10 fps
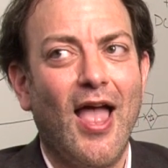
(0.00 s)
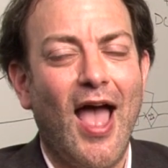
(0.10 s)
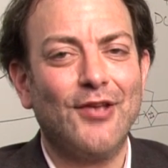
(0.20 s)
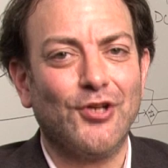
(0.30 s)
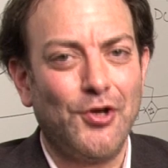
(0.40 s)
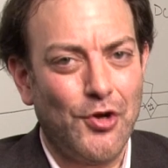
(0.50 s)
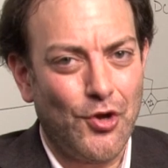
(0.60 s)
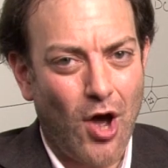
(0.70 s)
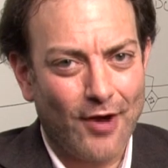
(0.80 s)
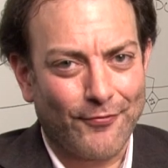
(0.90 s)
as a
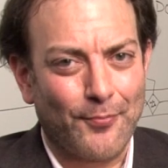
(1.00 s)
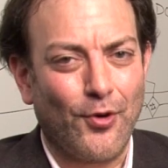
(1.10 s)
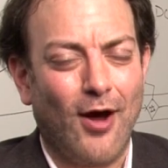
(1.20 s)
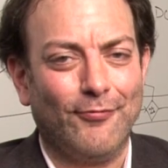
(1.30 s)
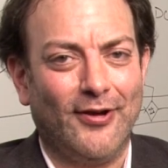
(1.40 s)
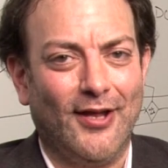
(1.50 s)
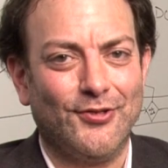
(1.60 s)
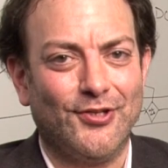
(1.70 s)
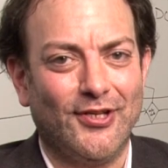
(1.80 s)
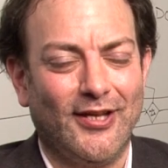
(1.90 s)
not-for-profit
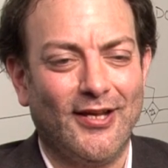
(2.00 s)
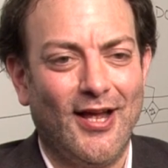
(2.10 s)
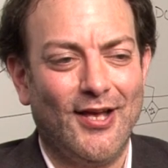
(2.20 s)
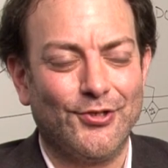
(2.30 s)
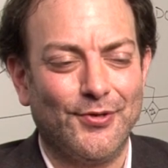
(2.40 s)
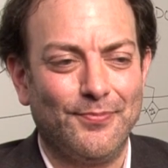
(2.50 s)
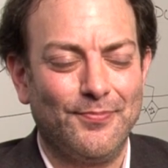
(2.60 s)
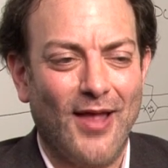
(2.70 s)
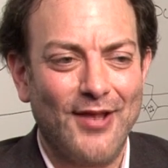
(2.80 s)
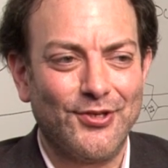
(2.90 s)
entity, as an
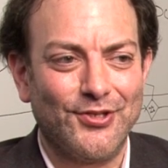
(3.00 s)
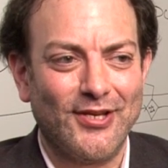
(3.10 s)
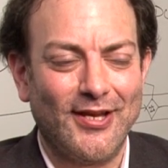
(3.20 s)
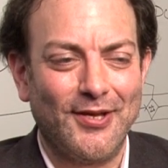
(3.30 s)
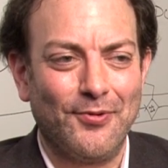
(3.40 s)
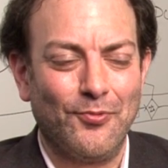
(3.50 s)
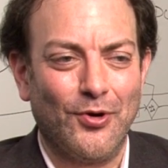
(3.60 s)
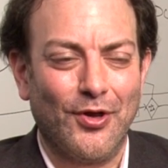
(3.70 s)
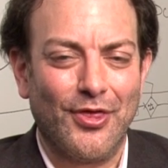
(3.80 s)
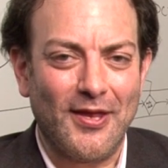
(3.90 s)
entity
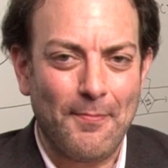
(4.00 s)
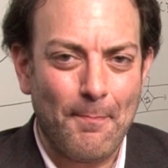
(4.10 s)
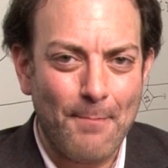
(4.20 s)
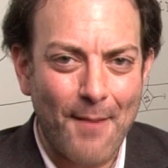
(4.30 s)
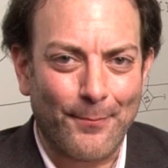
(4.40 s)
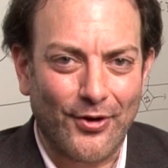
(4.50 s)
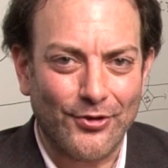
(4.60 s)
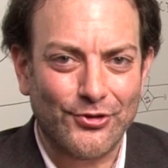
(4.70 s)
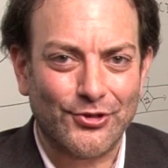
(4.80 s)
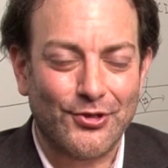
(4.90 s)
where the
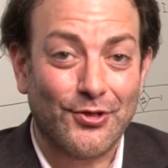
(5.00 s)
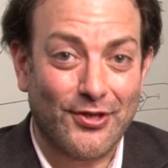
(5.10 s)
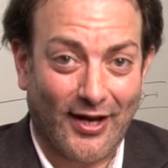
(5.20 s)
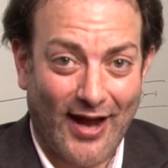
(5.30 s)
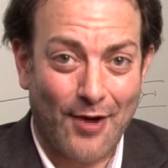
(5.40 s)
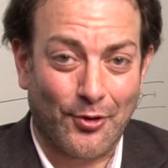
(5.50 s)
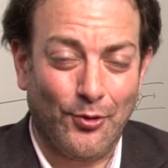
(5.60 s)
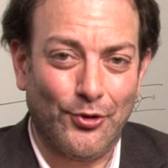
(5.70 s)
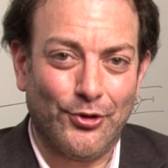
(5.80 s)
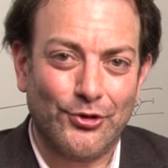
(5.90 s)
members, the account
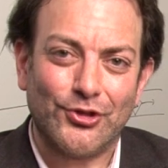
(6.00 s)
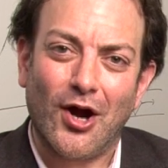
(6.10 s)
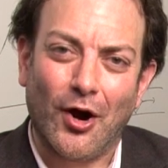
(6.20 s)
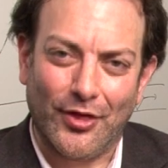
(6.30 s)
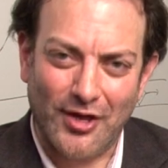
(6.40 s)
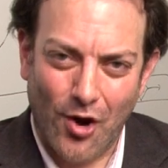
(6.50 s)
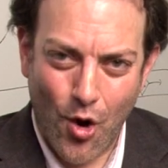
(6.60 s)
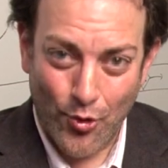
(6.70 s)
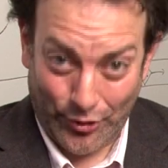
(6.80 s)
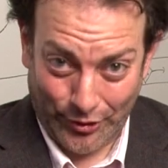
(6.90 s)
holders, are the
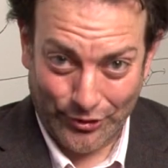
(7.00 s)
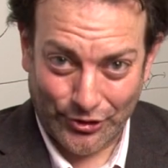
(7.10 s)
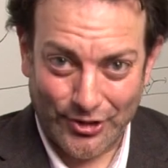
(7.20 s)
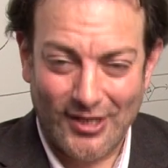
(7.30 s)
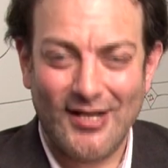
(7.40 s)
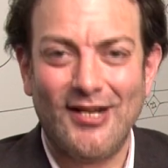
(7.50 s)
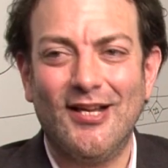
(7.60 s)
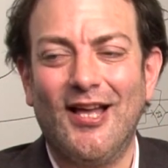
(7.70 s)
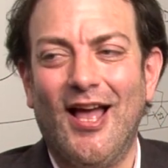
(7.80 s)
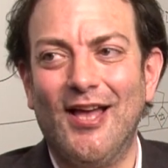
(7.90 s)
owners
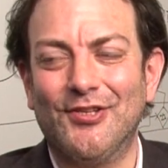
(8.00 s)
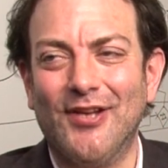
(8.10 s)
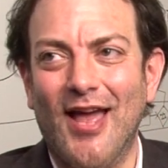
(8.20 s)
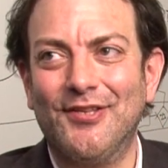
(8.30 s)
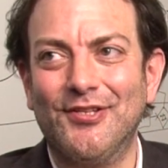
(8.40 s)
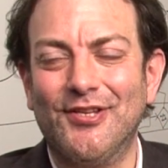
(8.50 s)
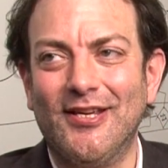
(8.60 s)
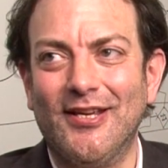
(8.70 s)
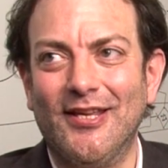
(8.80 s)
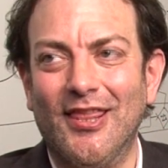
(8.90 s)
as an
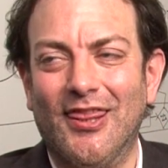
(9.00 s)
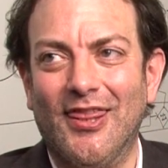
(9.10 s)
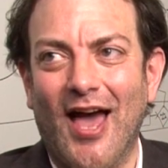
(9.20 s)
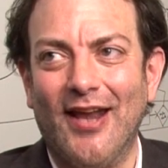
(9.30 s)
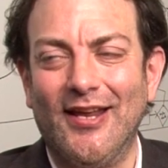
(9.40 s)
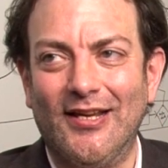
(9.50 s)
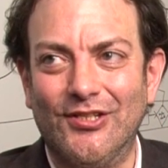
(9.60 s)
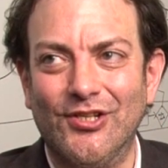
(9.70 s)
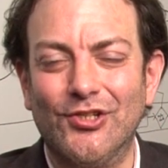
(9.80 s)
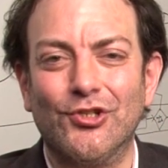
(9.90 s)
entity that
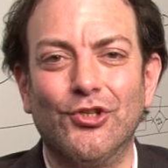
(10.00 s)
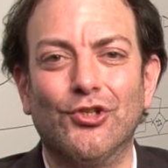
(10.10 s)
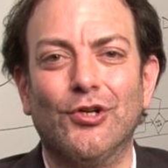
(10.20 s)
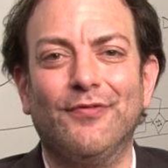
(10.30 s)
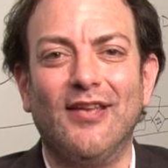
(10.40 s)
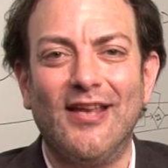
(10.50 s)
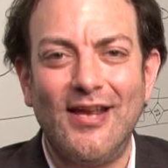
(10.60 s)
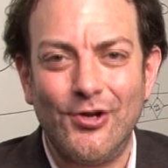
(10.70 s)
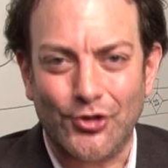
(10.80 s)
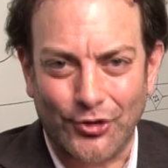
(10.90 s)
exists to serve the
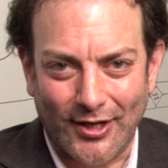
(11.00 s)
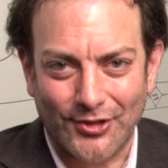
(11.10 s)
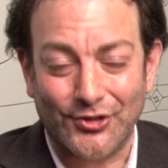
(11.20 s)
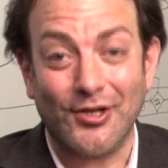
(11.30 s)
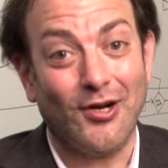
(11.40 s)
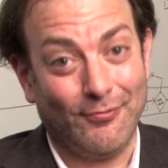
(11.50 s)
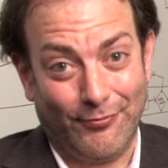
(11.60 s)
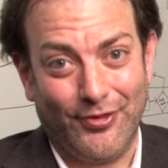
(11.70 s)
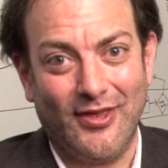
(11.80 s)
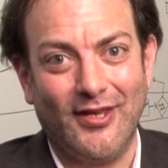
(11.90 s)
interests
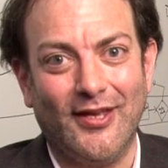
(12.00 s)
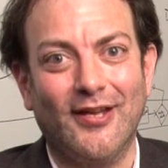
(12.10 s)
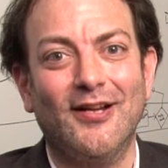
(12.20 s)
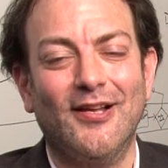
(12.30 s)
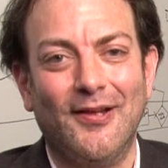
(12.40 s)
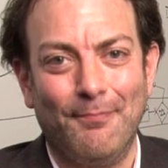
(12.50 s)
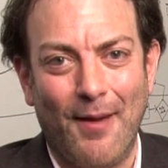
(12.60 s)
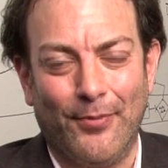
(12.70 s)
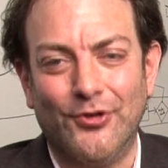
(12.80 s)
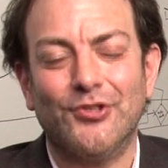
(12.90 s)
of the
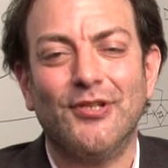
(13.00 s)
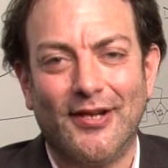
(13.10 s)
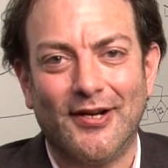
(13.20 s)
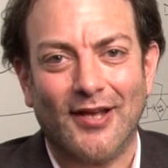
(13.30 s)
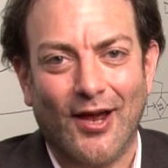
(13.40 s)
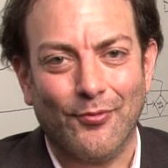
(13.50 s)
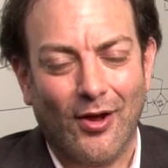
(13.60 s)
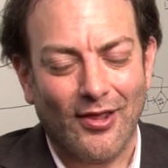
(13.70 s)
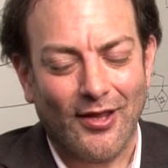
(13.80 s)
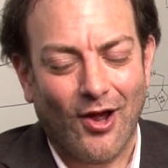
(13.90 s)
members in a, a,
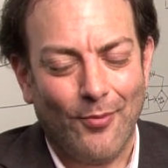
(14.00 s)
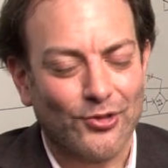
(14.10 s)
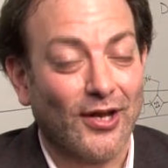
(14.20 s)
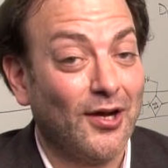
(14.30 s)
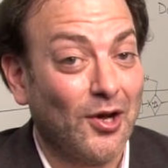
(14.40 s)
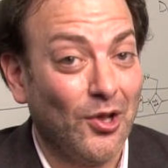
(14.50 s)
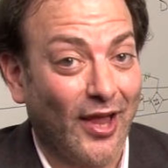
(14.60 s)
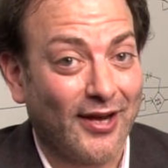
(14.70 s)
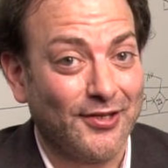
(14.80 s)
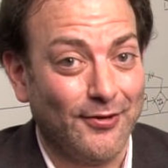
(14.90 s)
almost like a
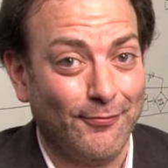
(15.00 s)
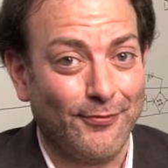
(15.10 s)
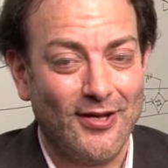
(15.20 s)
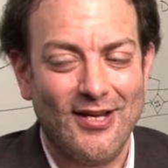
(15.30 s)
collective